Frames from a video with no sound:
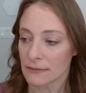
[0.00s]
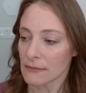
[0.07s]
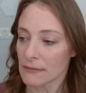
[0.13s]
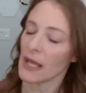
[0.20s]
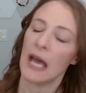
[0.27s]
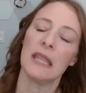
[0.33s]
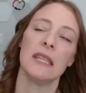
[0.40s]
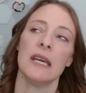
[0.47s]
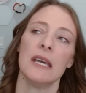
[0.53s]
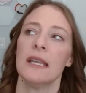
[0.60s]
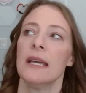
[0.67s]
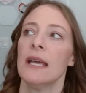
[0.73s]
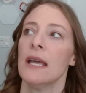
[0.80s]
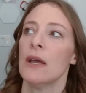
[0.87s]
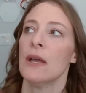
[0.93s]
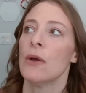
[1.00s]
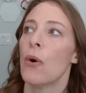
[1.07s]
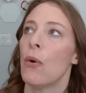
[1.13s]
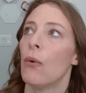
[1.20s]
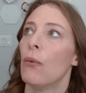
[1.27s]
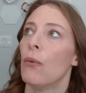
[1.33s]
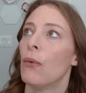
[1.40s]
And then
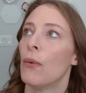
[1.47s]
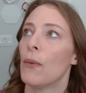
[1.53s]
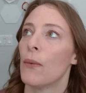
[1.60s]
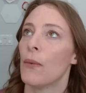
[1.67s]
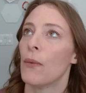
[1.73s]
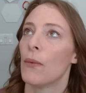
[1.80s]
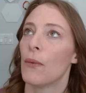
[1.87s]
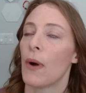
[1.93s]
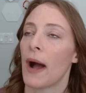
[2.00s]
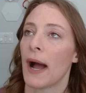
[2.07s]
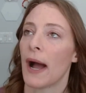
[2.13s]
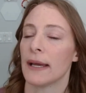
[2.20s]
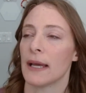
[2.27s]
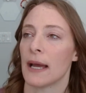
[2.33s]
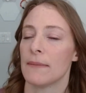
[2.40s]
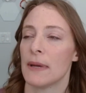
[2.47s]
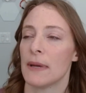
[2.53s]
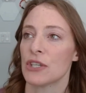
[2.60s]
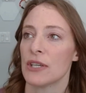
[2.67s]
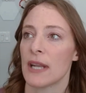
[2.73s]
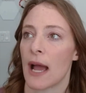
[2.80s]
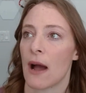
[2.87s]
I
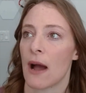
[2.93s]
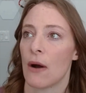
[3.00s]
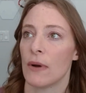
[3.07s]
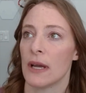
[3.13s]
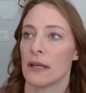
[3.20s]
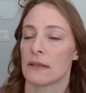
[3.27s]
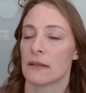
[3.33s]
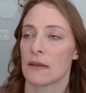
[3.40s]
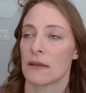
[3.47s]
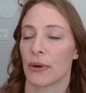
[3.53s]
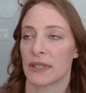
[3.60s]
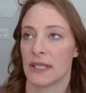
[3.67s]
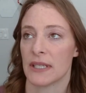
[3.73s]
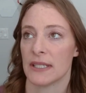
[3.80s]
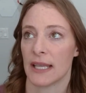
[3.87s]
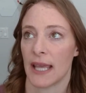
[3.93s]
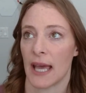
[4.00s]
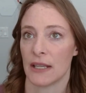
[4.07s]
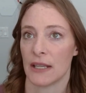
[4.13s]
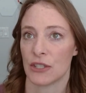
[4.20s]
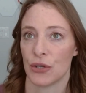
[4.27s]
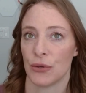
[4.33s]
mentioned how it's important to
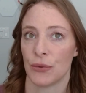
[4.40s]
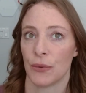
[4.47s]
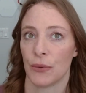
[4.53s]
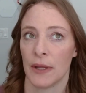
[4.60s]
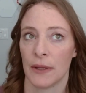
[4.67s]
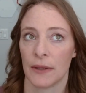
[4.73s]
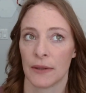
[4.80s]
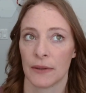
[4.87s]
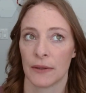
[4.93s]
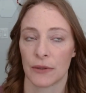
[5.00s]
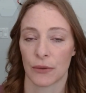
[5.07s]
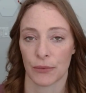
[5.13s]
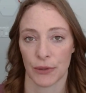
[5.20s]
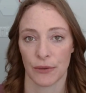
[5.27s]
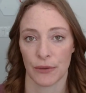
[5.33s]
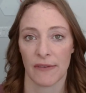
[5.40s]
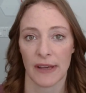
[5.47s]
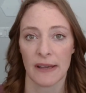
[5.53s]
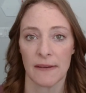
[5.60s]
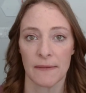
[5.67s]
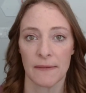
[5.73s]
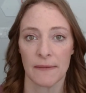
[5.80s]
get to the root of
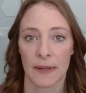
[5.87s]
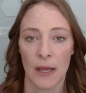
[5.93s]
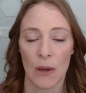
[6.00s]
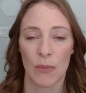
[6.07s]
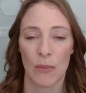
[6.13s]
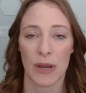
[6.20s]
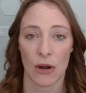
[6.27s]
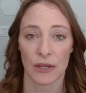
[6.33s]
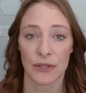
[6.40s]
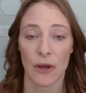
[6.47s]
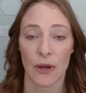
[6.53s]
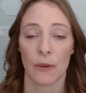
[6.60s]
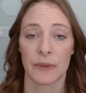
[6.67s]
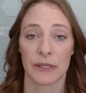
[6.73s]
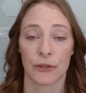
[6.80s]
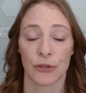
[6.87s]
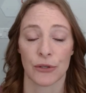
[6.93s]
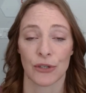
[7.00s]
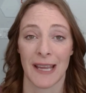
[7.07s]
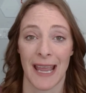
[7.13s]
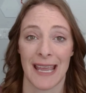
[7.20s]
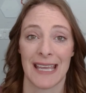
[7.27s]
it, but it also helps
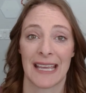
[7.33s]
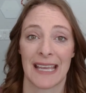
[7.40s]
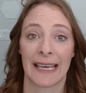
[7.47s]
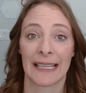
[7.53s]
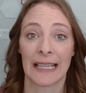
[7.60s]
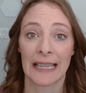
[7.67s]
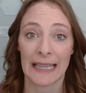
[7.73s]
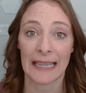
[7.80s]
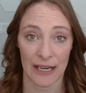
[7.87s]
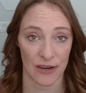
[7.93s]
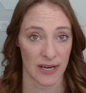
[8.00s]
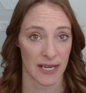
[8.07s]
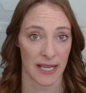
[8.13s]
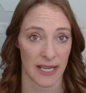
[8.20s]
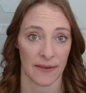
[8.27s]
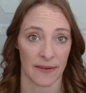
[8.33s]
create clarity.